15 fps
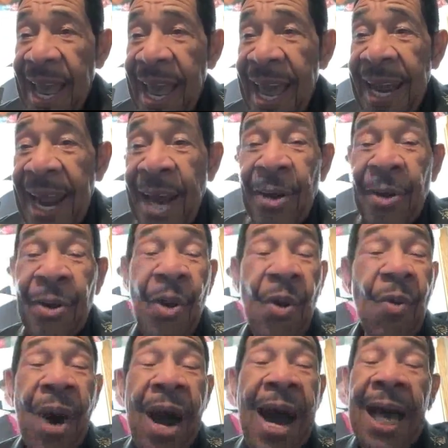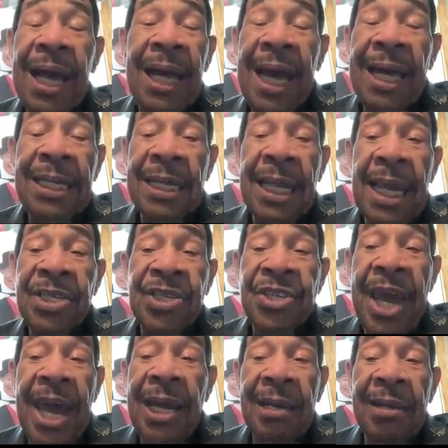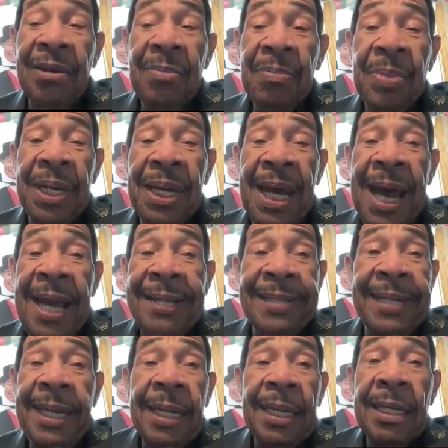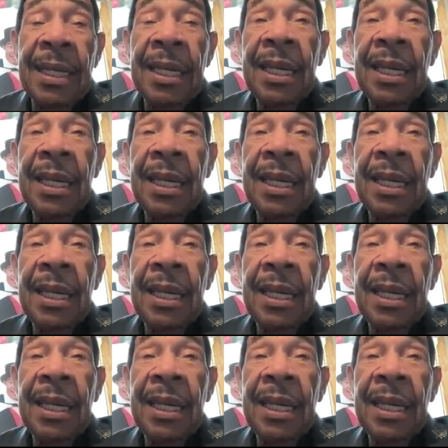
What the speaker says: And I don't know why I liked that Chandler, but I did.